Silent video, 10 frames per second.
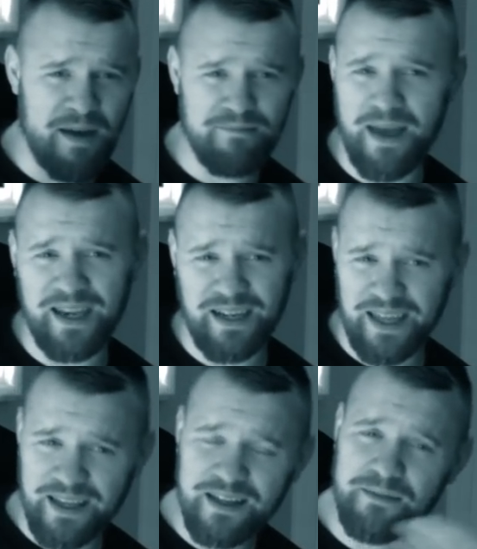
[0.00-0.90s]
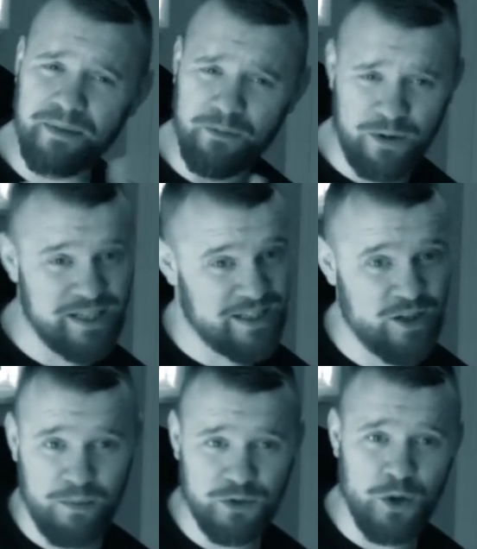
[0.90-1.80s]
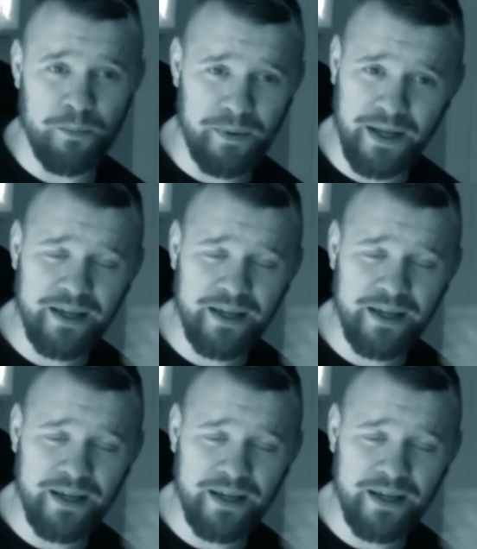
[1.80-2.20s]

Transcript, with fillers: mainly. But which is Tom's company.